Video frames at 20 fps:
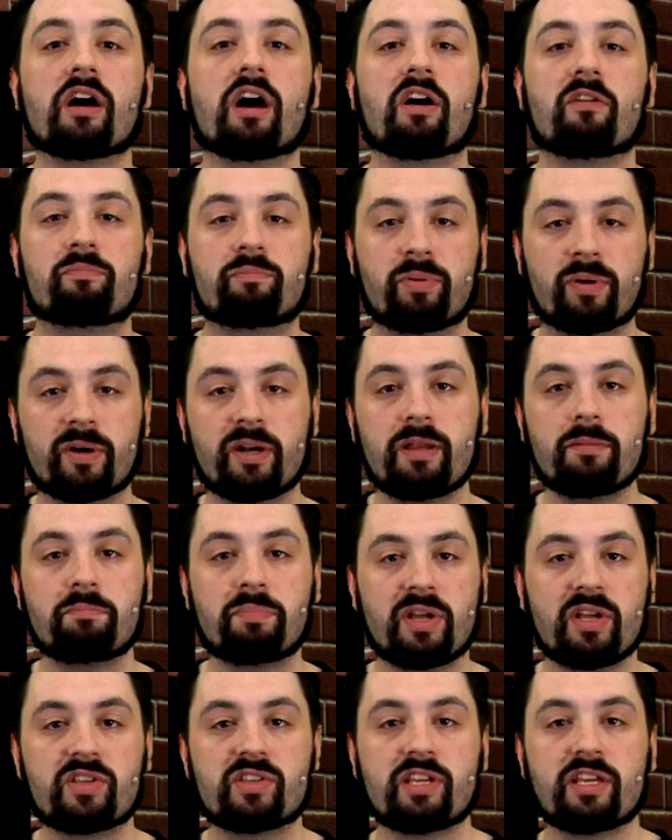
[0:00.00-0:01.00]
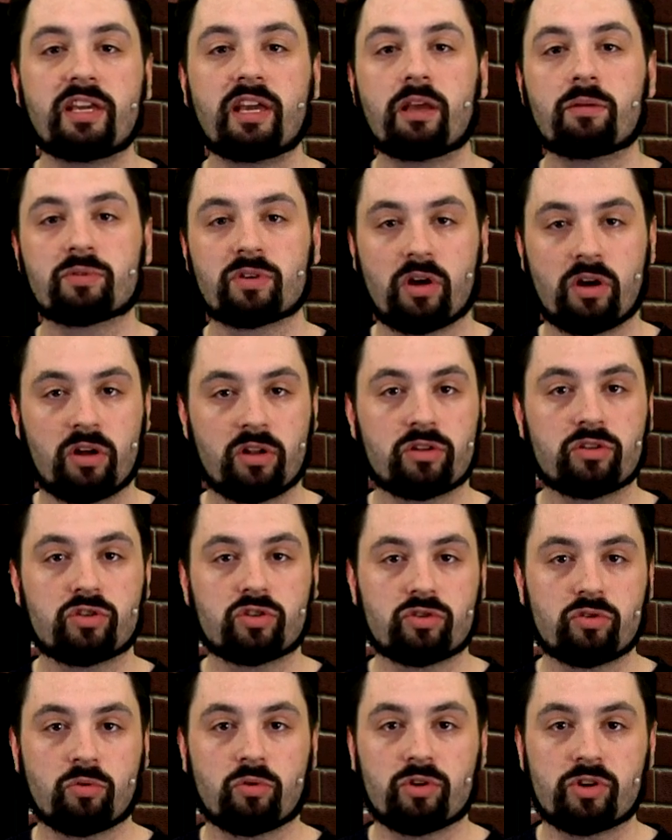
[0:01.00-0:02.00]
of putting PC games on
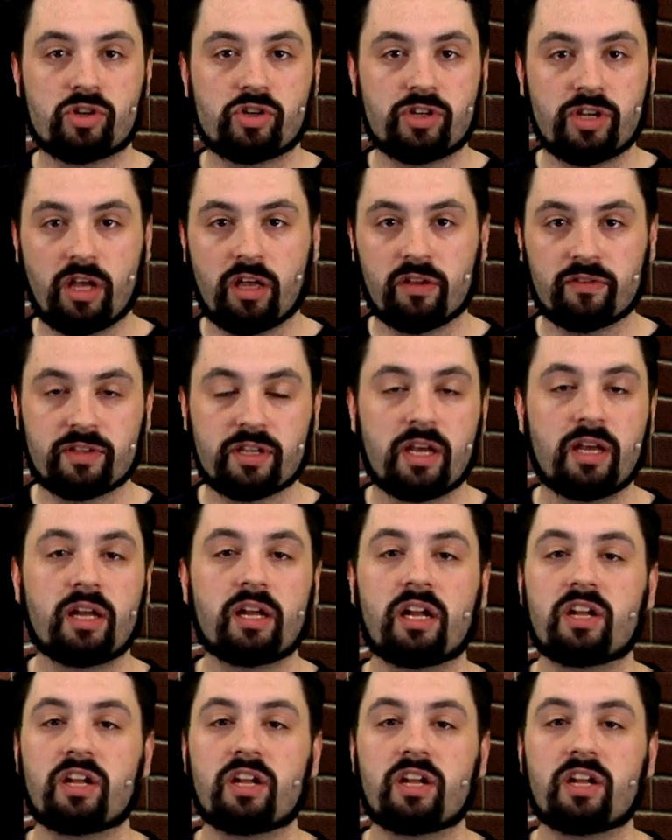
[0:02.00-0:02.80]
store shelves.